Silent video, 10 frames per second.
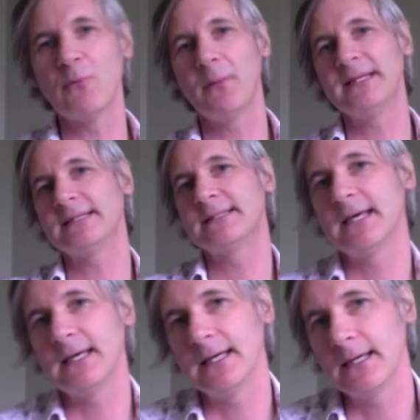When we did
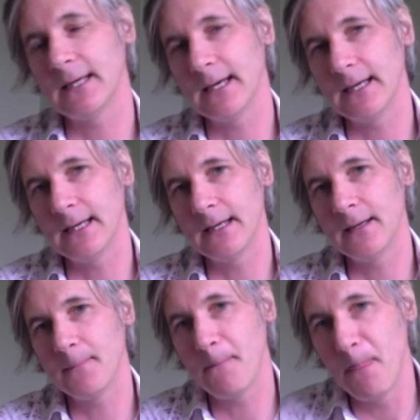the
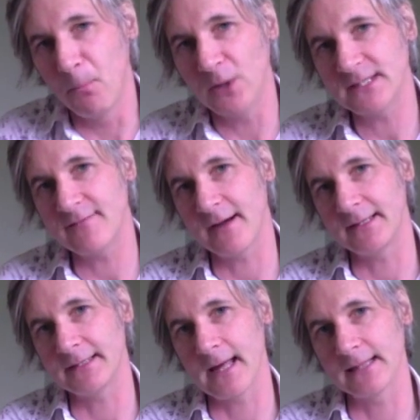
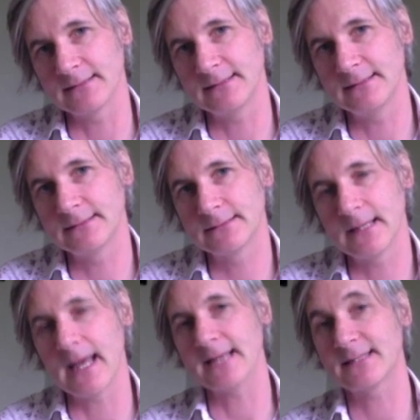multivariate analyses
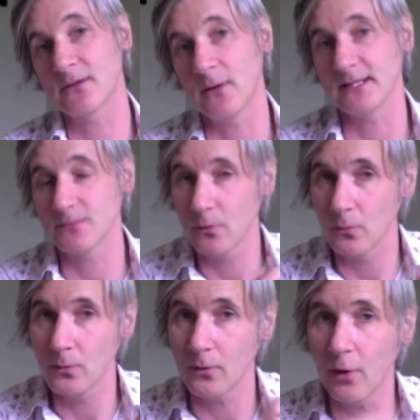and asked the question, well,
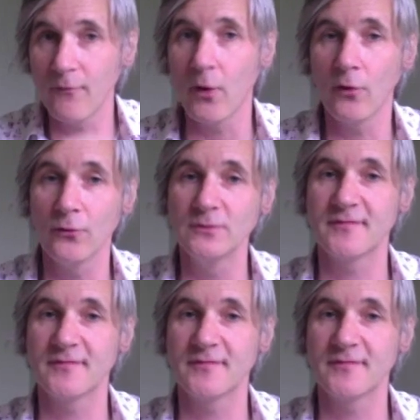of all those